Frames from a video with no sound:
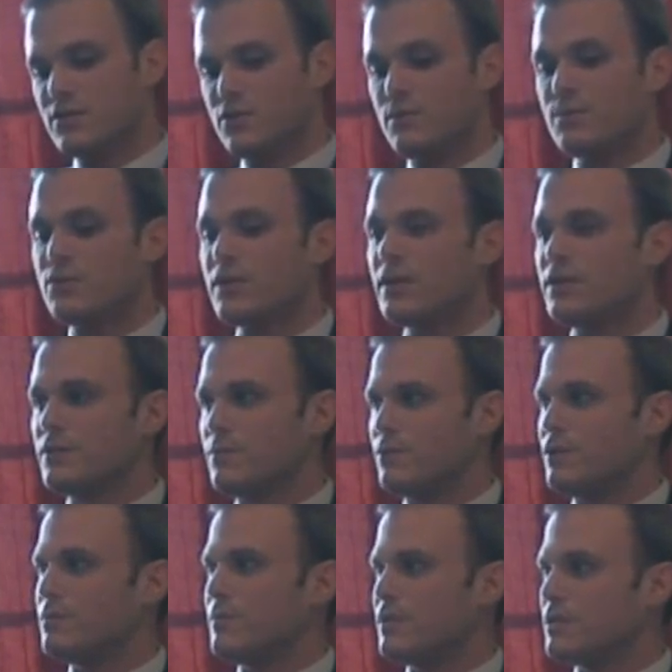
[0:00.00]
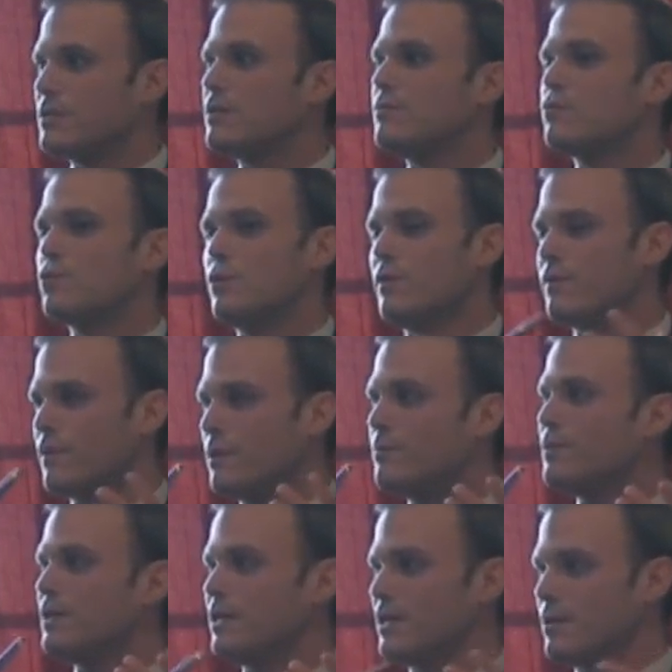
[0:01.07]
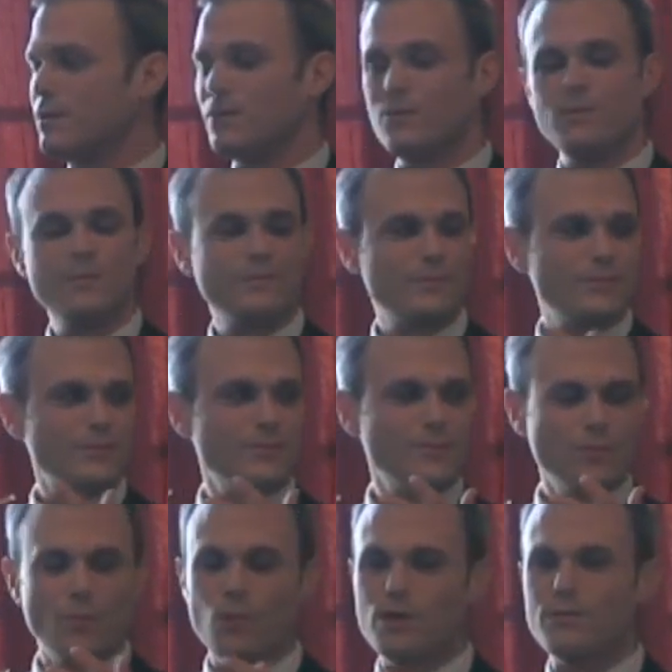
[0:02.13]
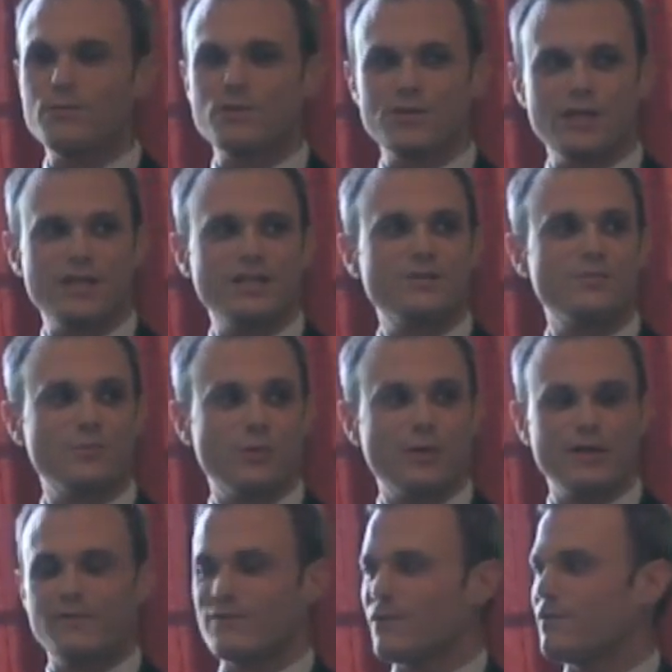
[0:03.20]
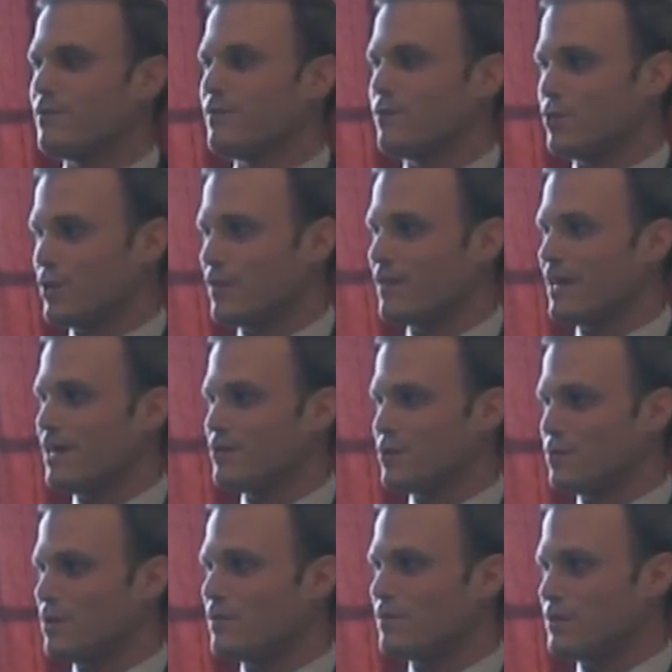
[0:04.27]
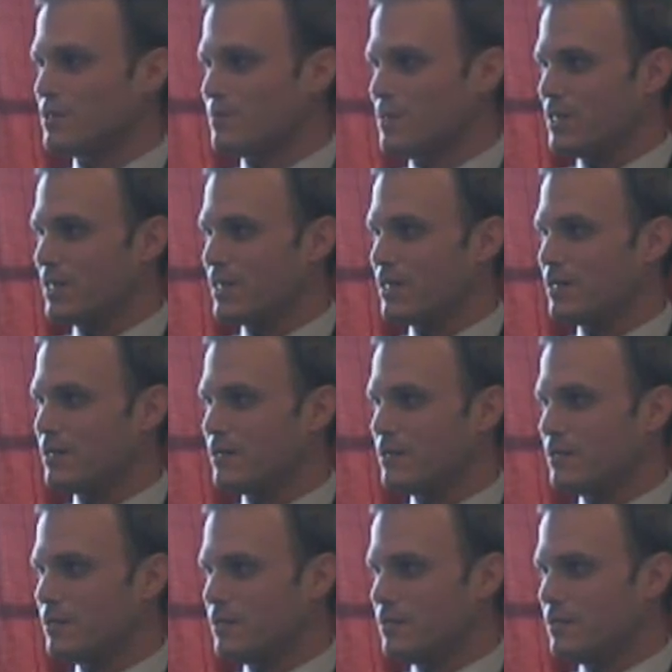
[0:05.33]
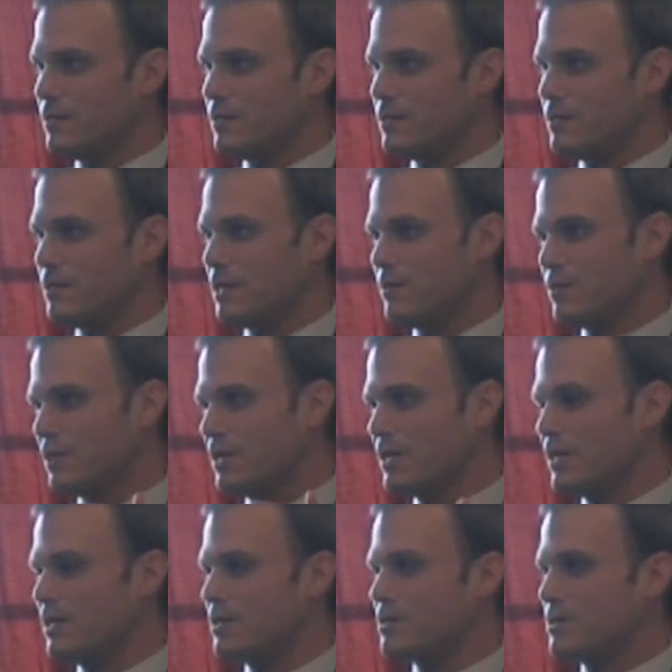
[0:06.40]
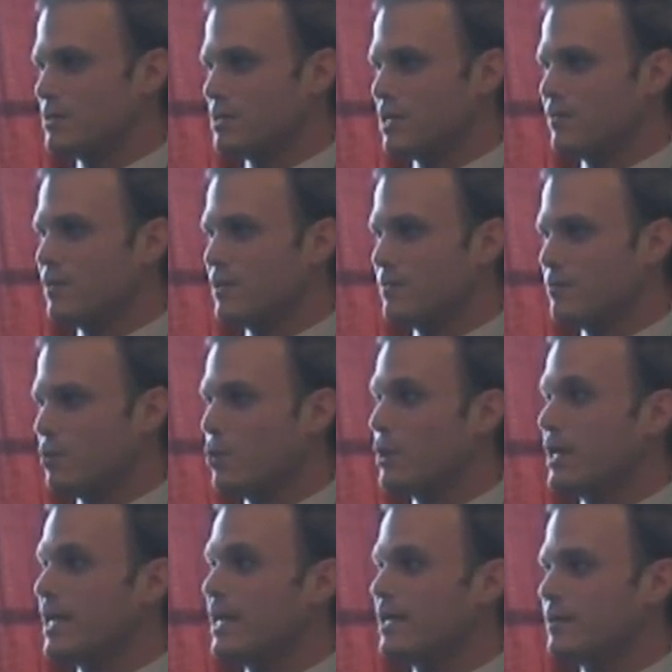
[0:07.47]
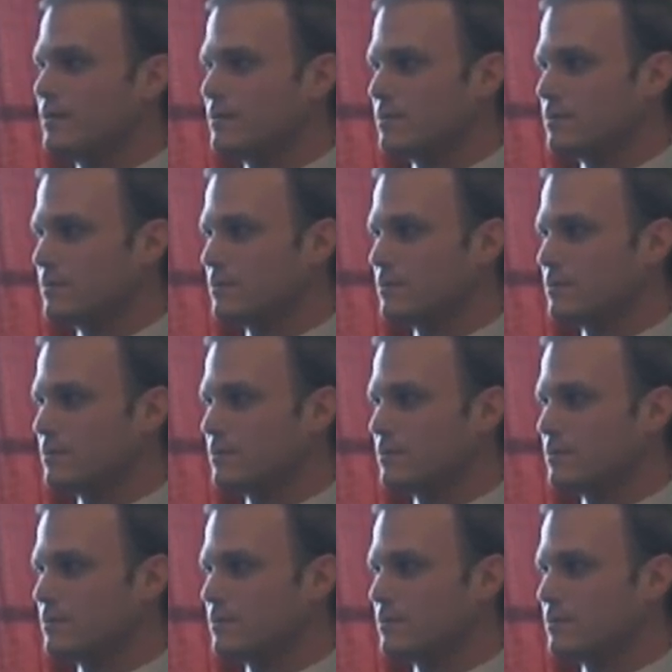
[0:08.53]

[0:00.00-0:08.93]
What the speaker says: that's 2 percentage points, basically, rule of thumb being 1 percentage point for every 40,000, roughly speaking. And that would then get us to 7.8,